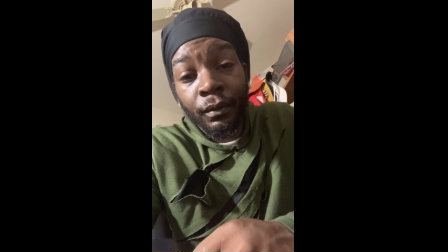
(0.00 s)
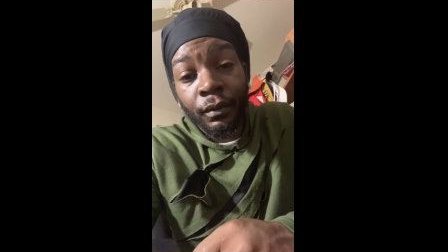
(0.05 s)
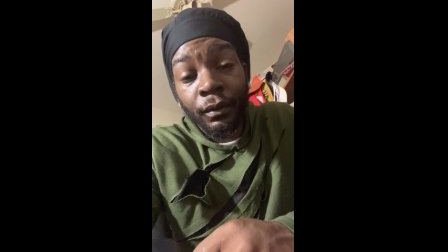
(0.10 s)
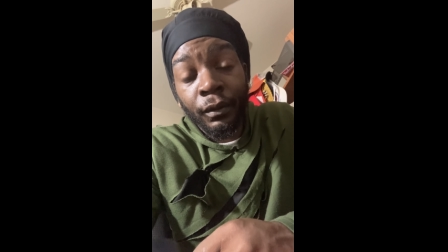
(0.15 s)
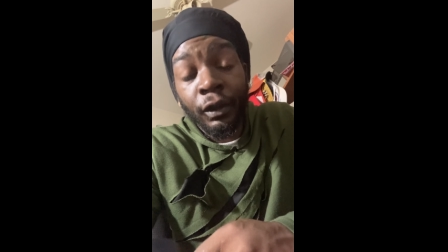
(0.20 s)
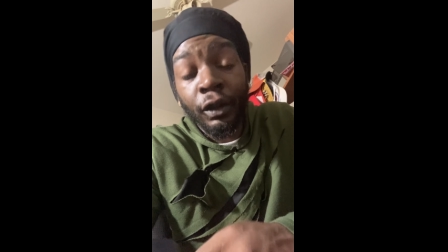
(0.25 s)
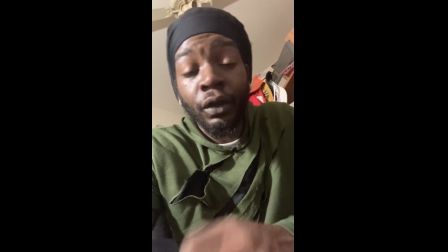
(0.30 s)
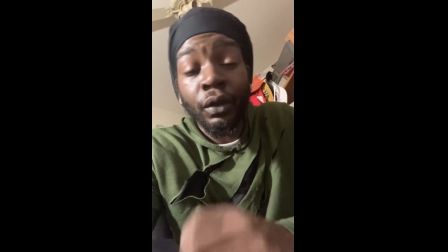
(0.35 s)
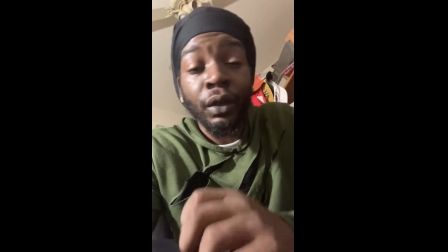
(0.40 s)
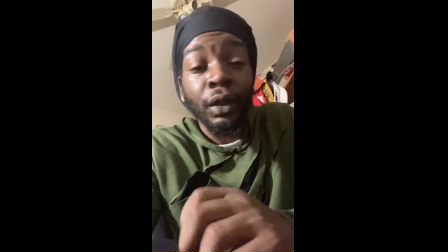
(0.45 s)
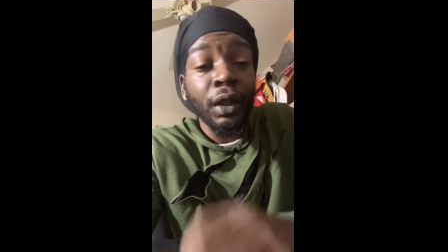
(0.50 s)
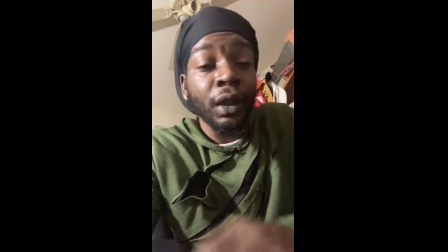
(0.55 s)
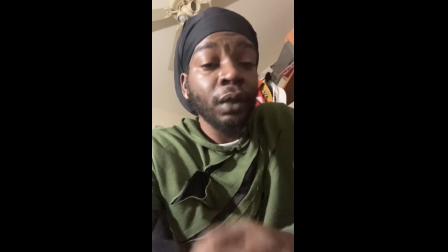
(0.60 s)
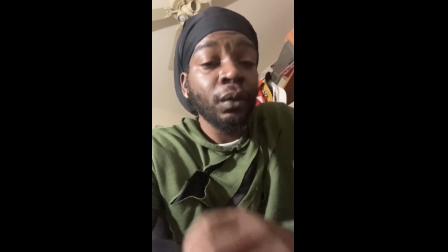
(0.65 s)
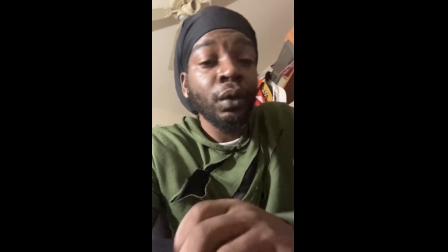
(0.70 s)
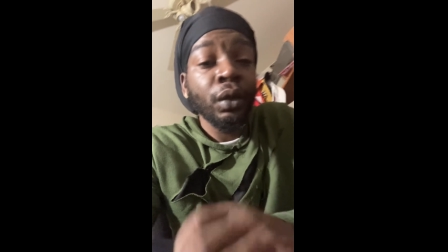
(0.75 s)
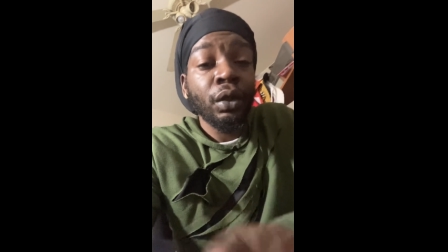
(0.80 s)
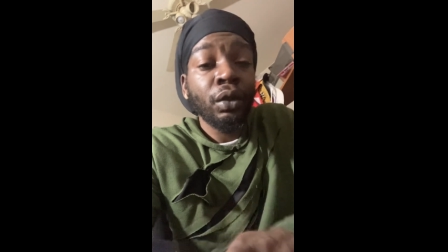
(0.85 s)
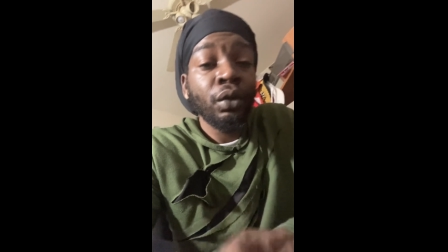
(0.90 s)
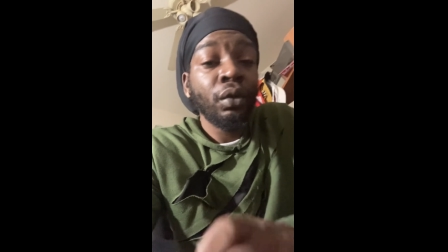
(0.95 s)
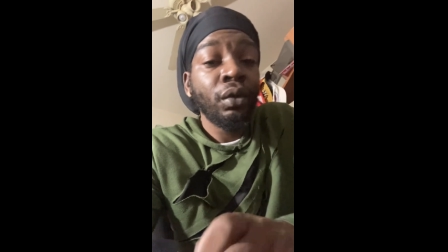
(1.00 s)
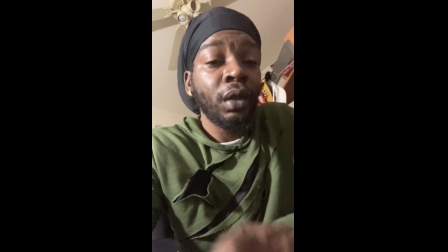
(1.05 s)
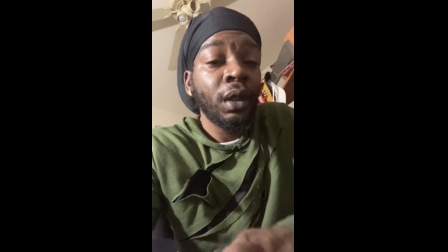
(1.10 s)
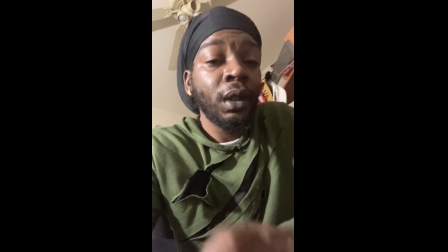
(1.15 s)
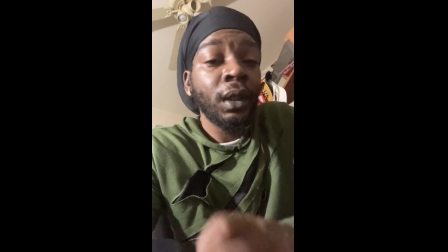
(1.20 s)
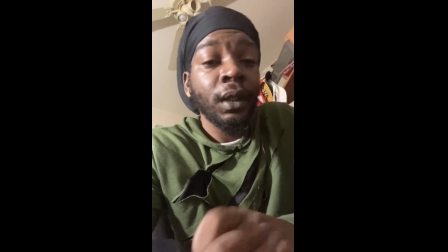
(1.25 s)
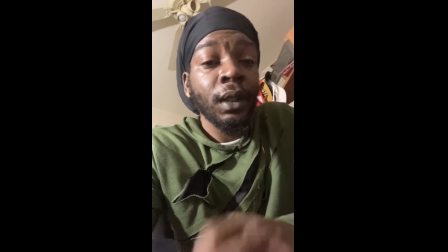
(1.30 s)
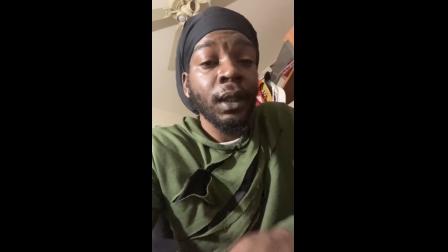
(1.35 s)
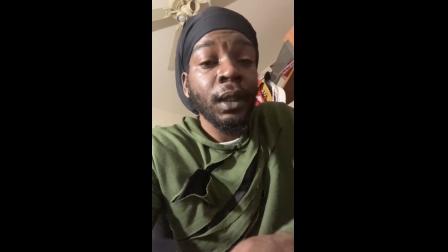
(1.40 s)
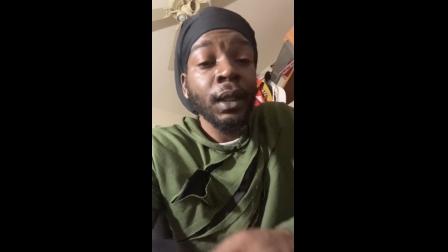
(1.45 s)
So get what you
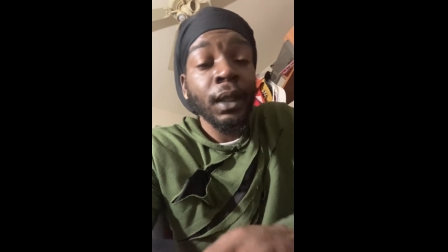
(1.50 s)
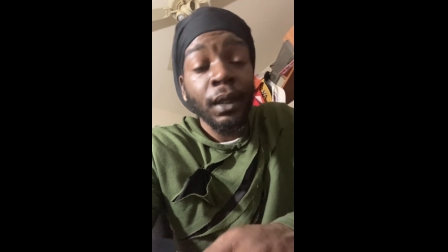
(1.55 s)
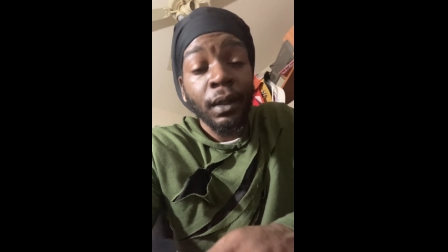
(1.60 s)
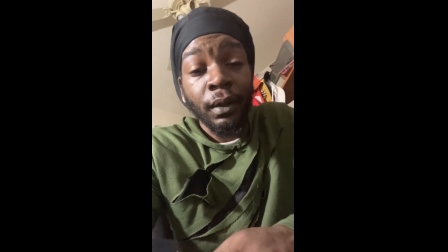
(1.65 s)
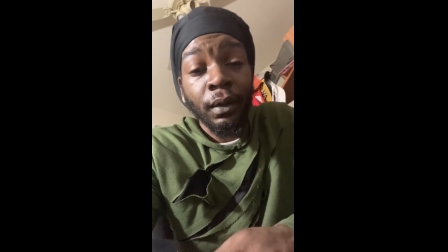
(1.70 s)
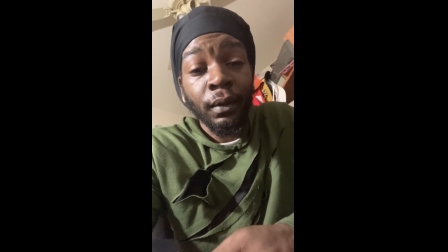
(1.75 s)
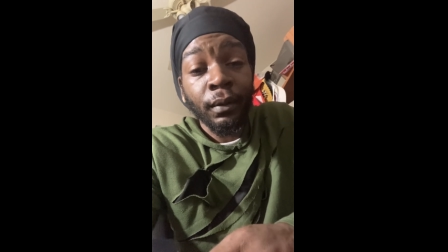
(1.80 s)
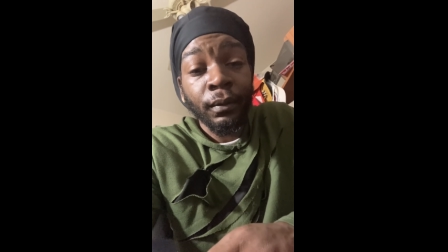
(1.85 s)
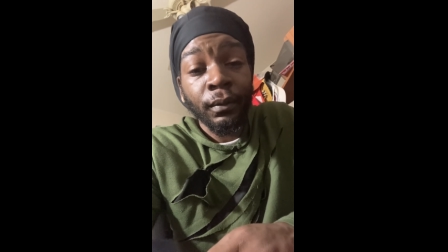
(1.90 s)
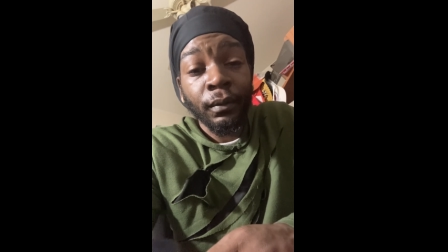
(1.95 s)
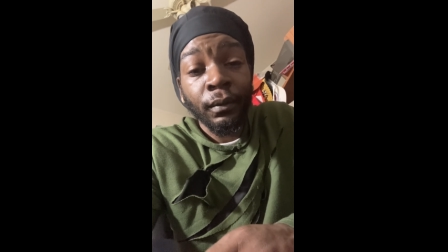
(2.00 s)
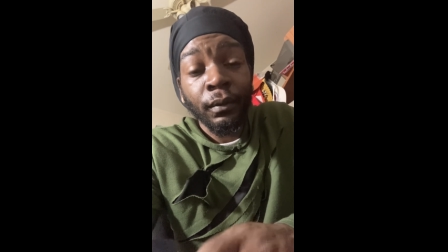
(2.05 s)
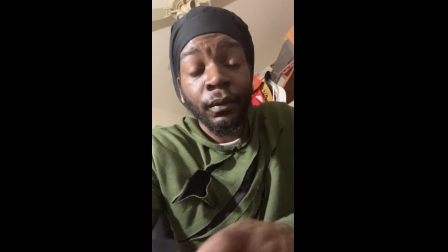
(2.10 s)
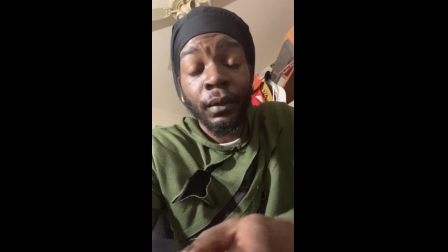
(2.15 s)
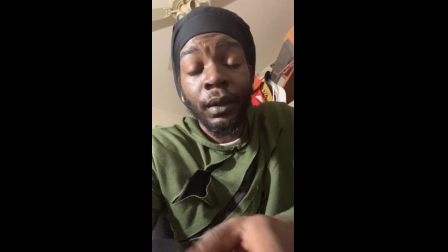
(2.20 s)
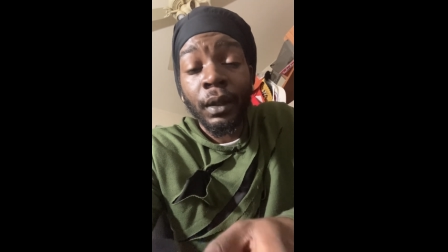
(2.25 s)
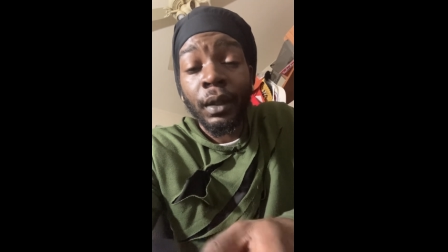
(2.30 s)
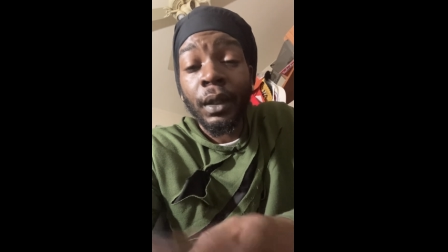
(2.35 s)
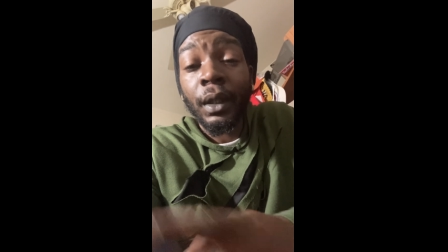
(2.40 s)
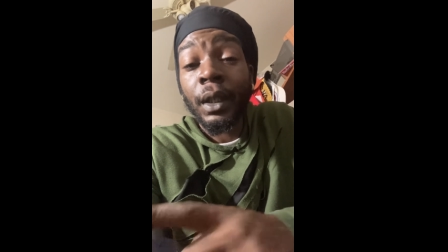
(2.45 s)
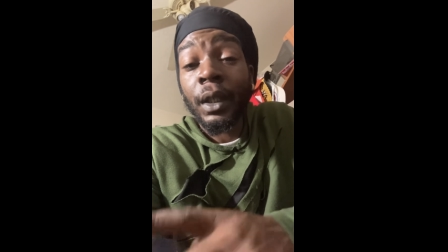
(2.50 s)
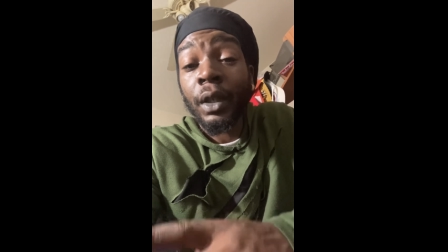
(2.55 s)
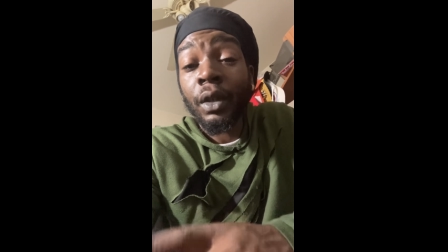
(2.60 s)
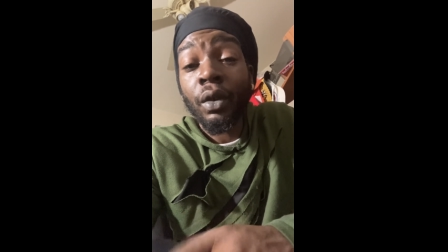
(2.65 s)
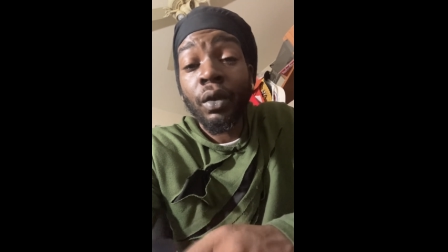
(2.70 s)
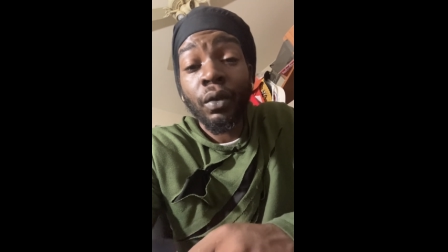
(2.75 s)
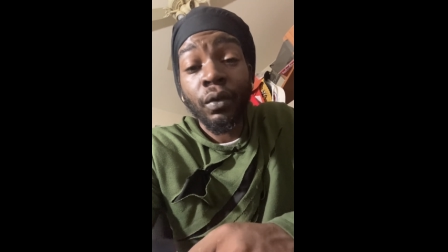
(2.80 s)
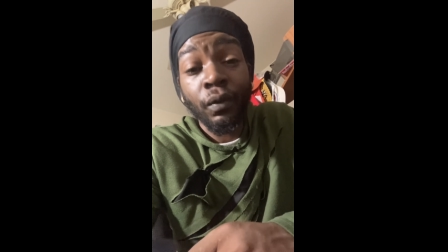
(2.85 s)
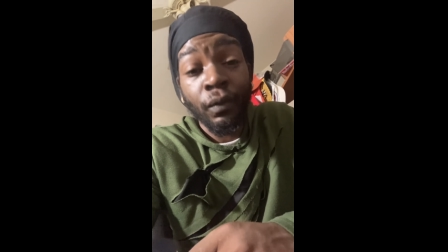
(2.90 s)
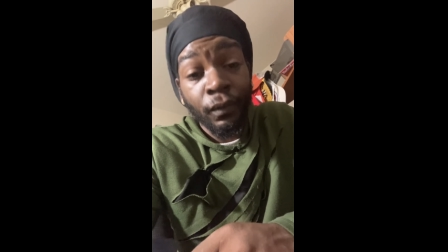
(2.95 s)
need to get and then get
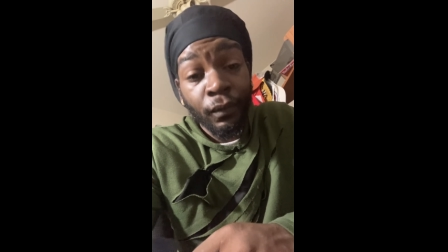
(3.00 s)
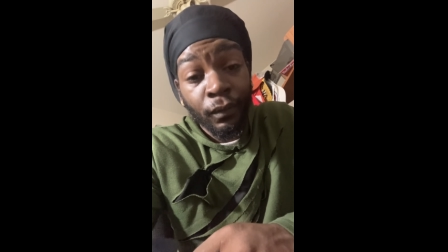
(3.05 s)
on